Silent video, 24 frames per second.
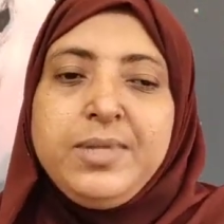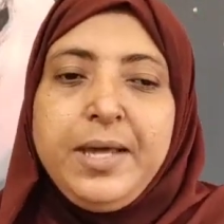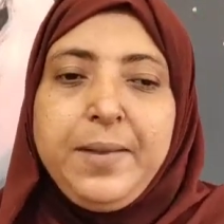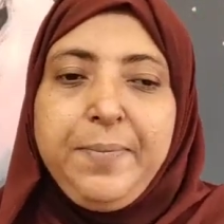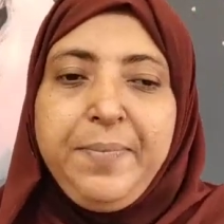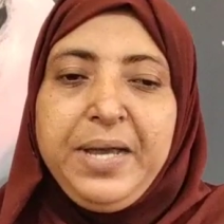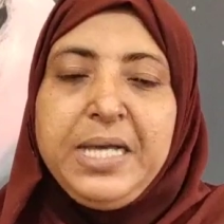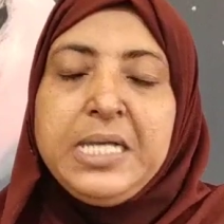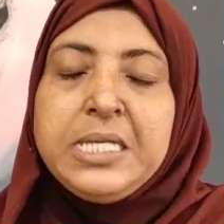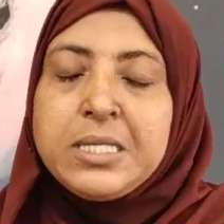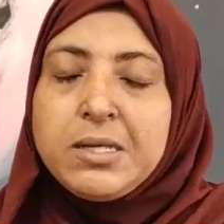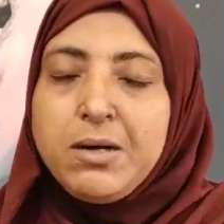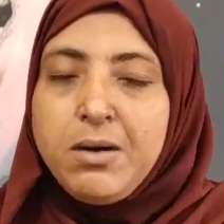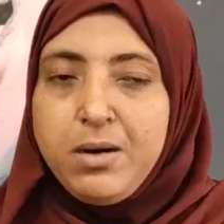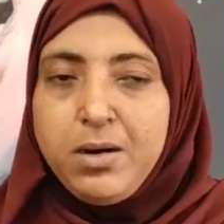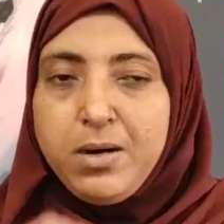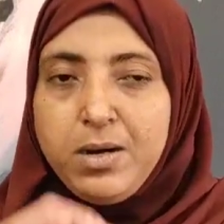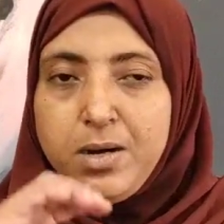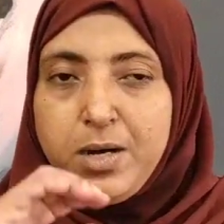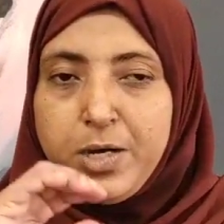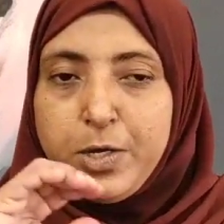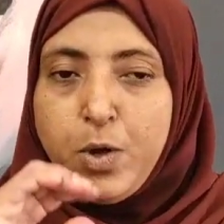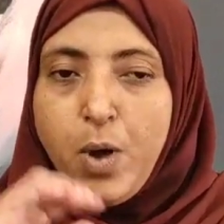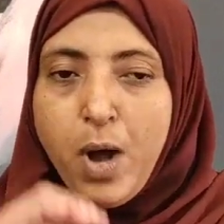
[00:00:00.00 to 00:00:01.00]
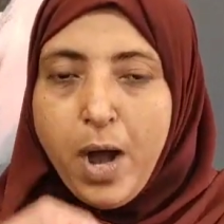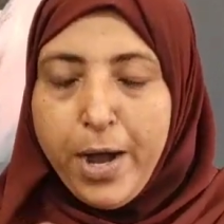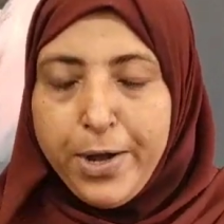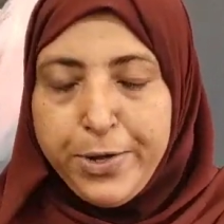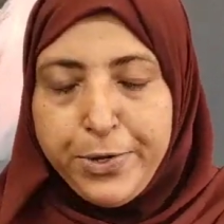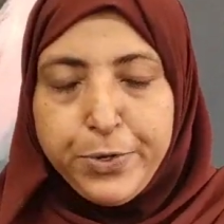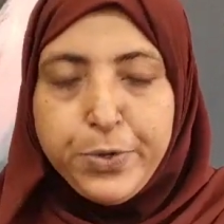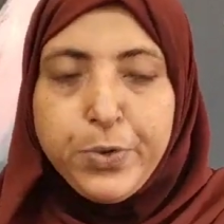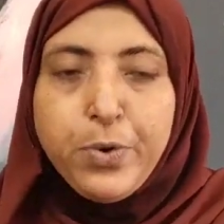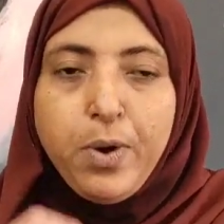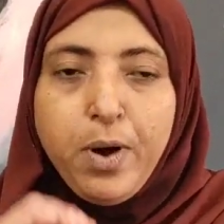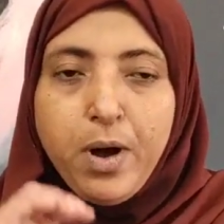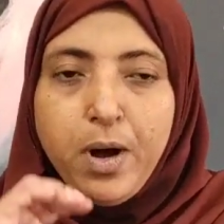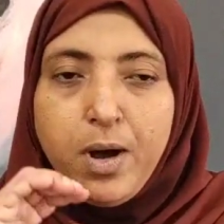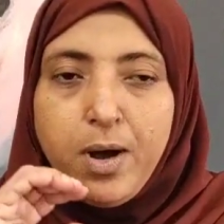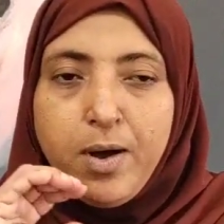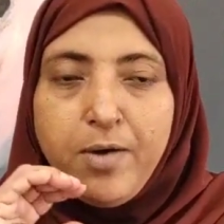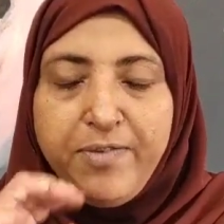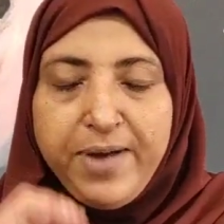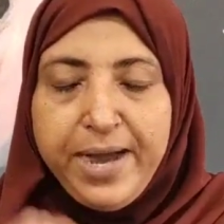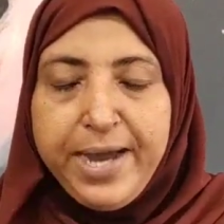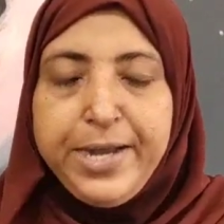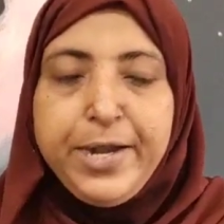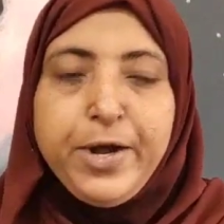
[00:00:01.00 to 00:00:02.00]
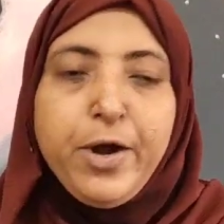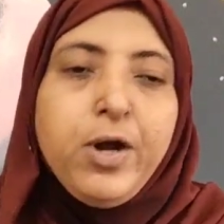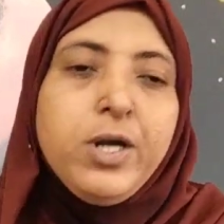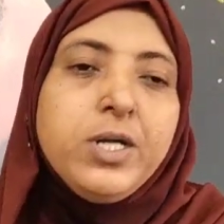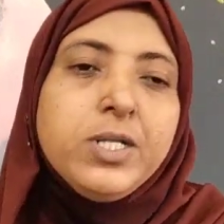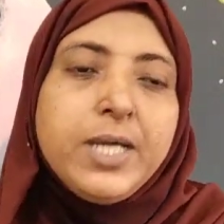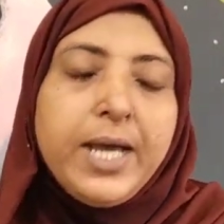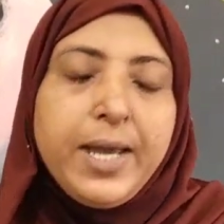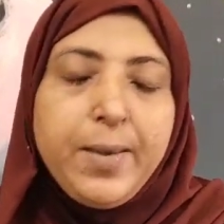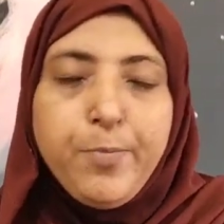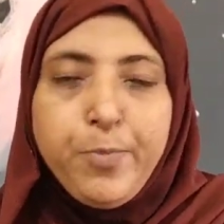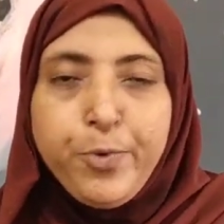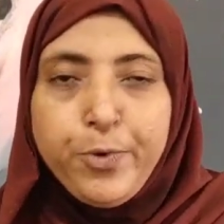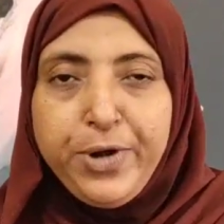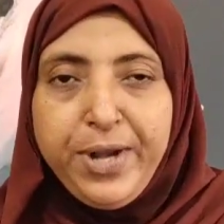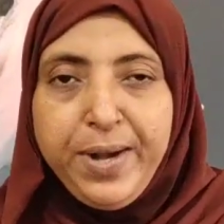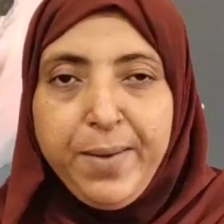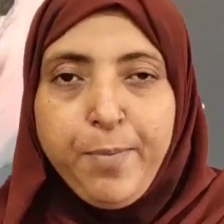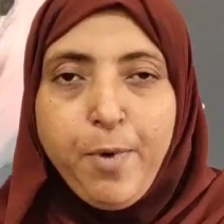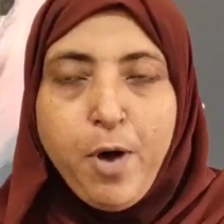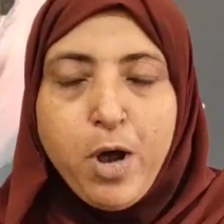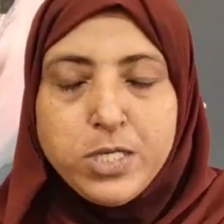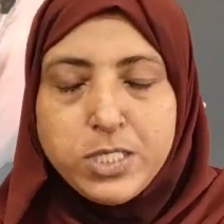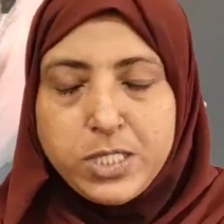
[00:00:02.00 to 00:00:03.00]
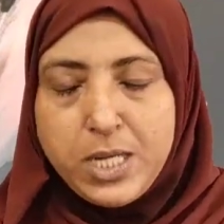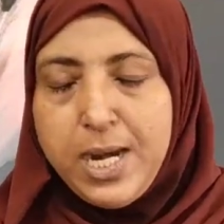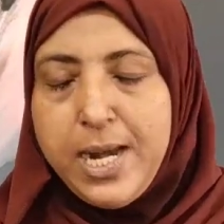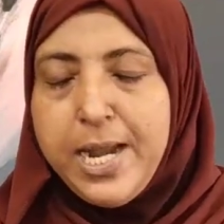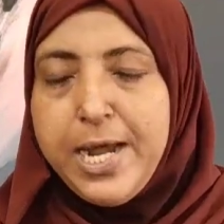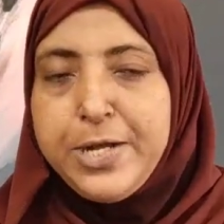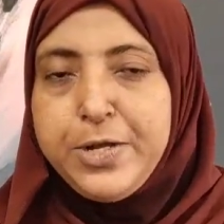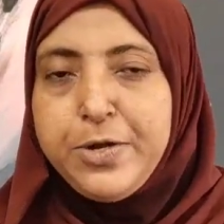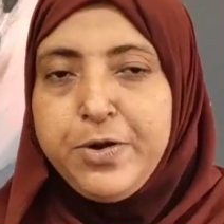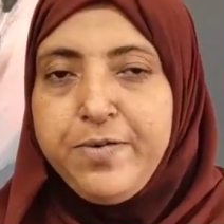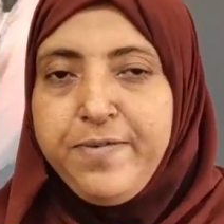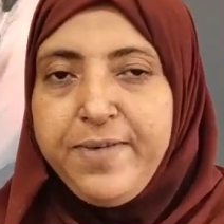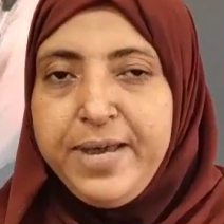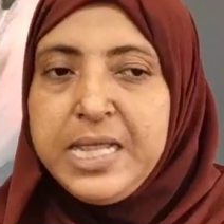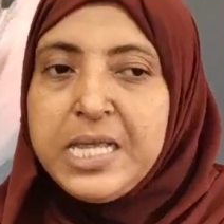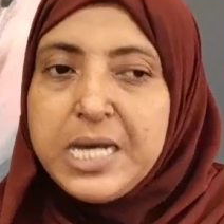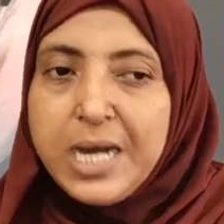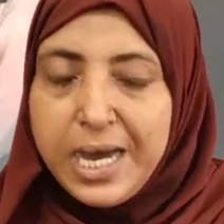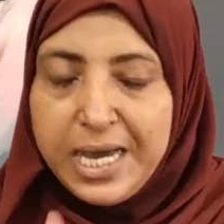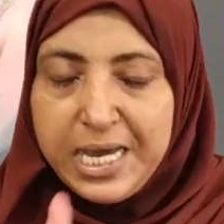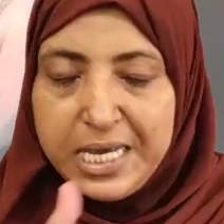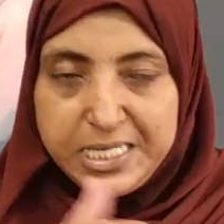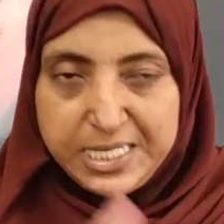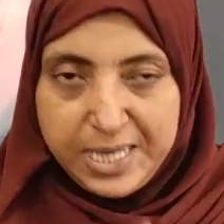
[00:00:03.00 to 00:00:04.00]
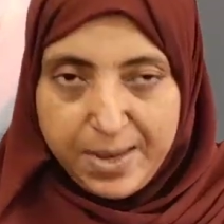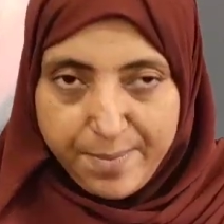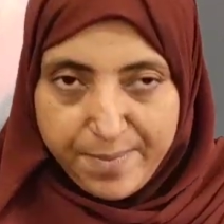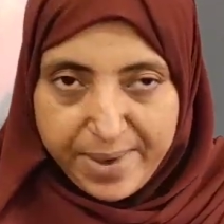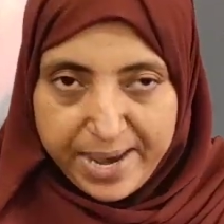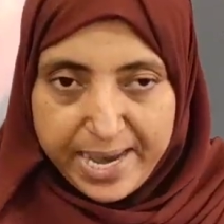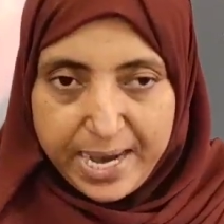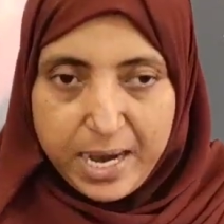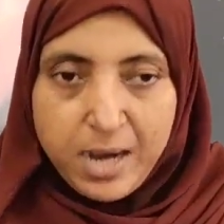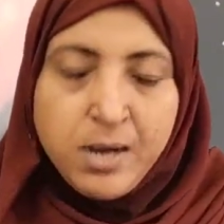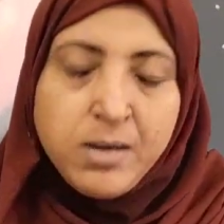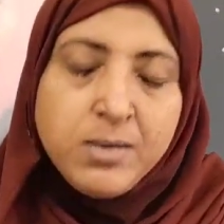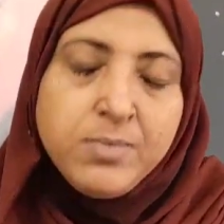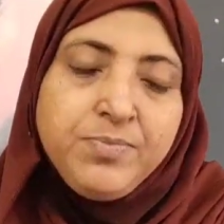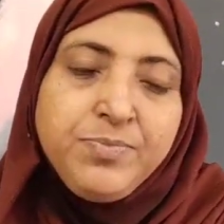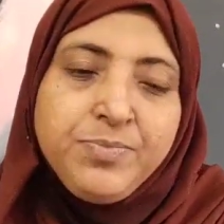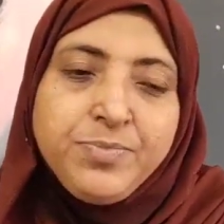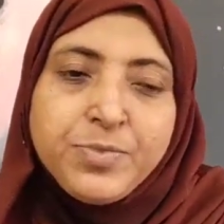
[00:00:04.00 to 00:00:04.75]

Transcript: That means you have to find out the important points related with each empire.